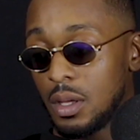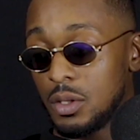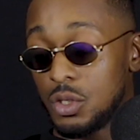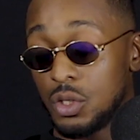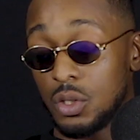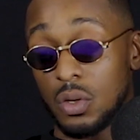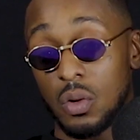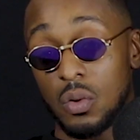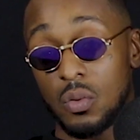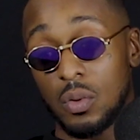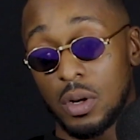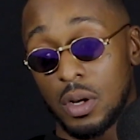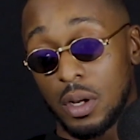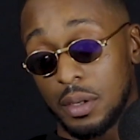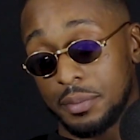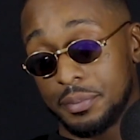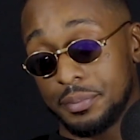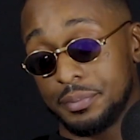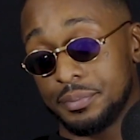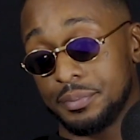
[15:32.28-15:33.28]
Do you know what?
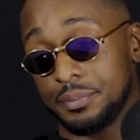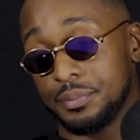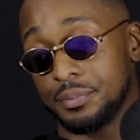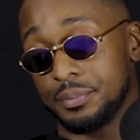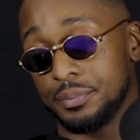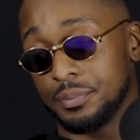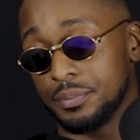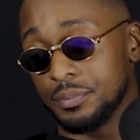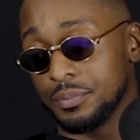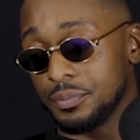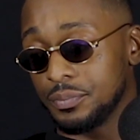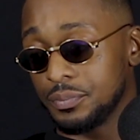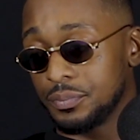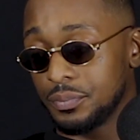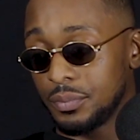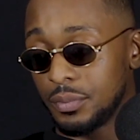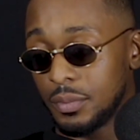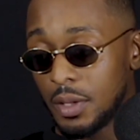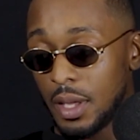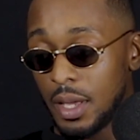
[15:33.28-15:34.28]

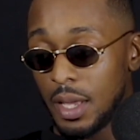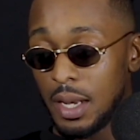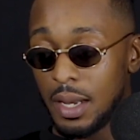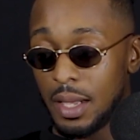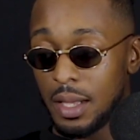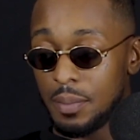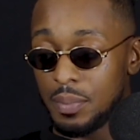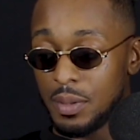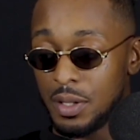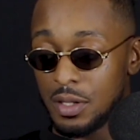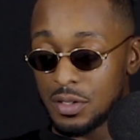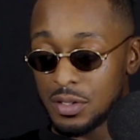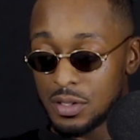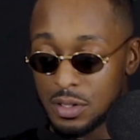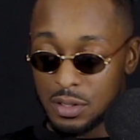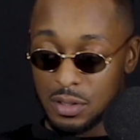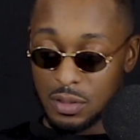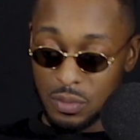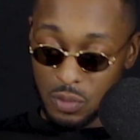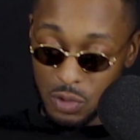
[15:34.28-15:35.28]
LA
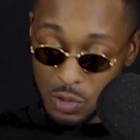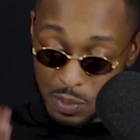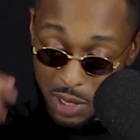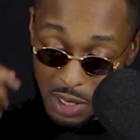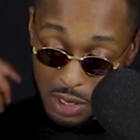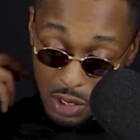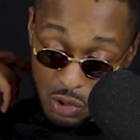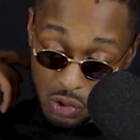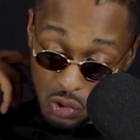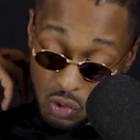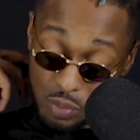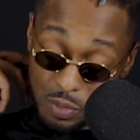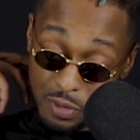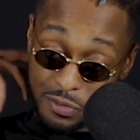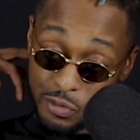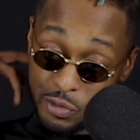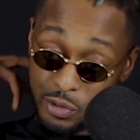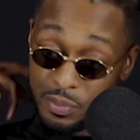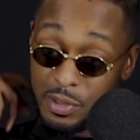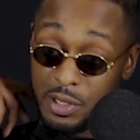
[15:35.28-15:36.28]
Beats was making drill
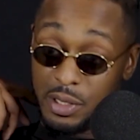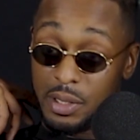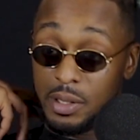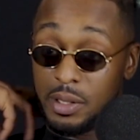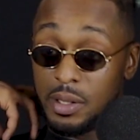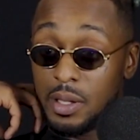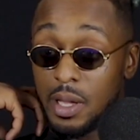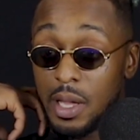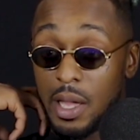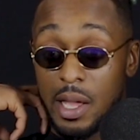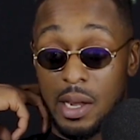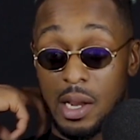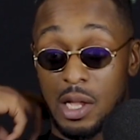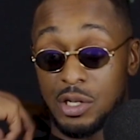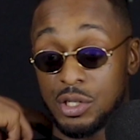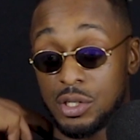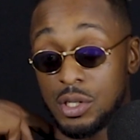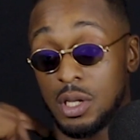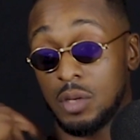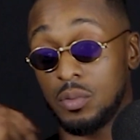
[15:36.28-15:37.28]
before me. And I
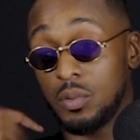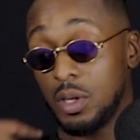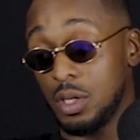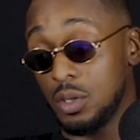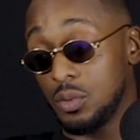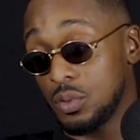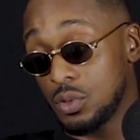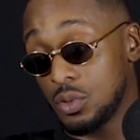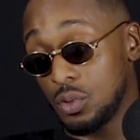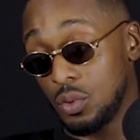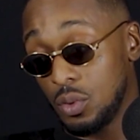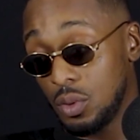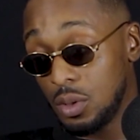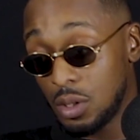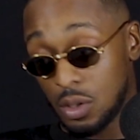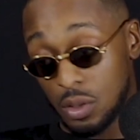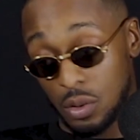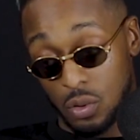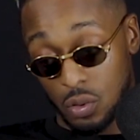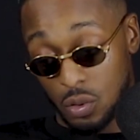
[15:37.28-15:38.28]
just heard what he was doing
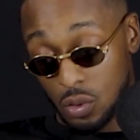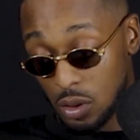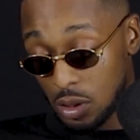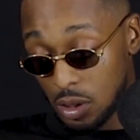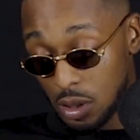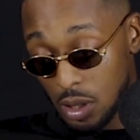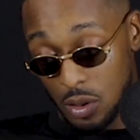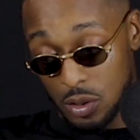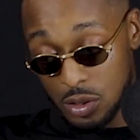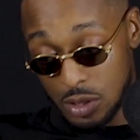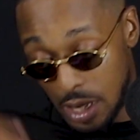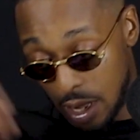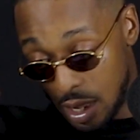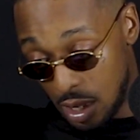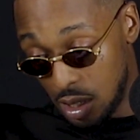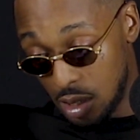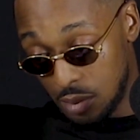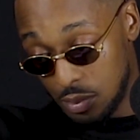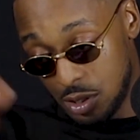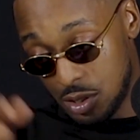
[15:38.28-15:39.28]
and caught on. I was like,
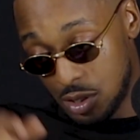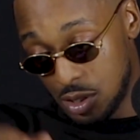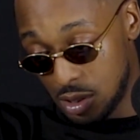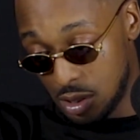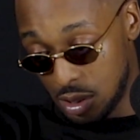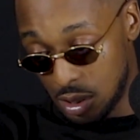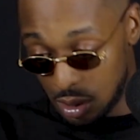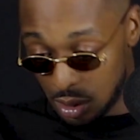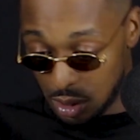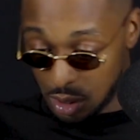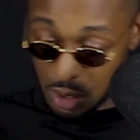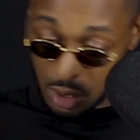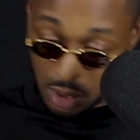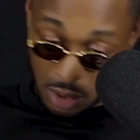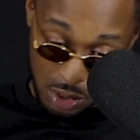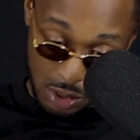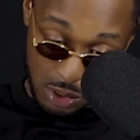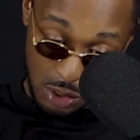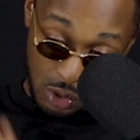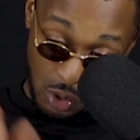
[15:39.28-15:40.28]
yep, this is it.
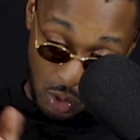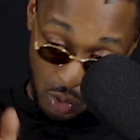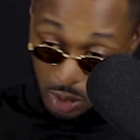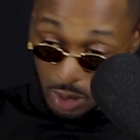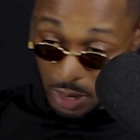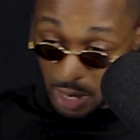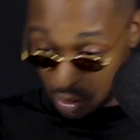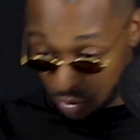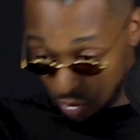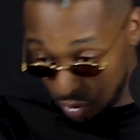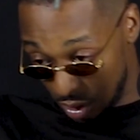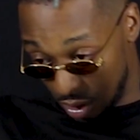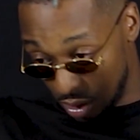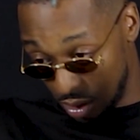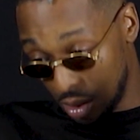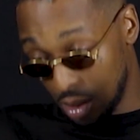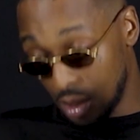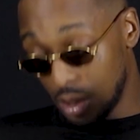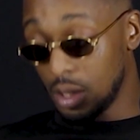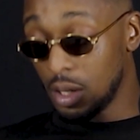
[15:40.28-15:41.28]
This is going that way.
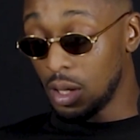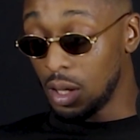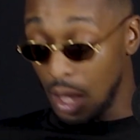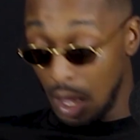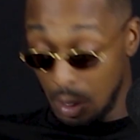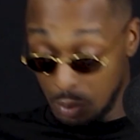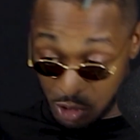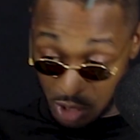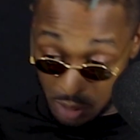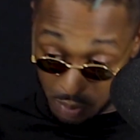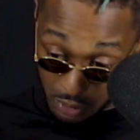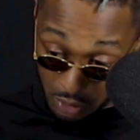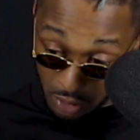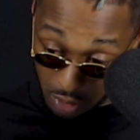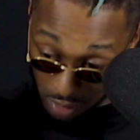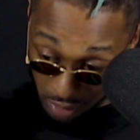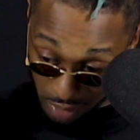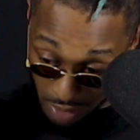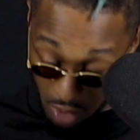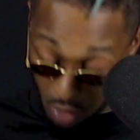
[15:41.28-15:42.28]
I'm jumping
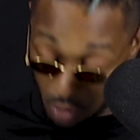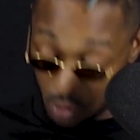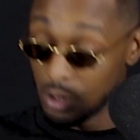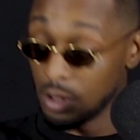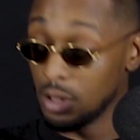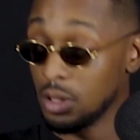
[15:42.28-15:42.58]
on now.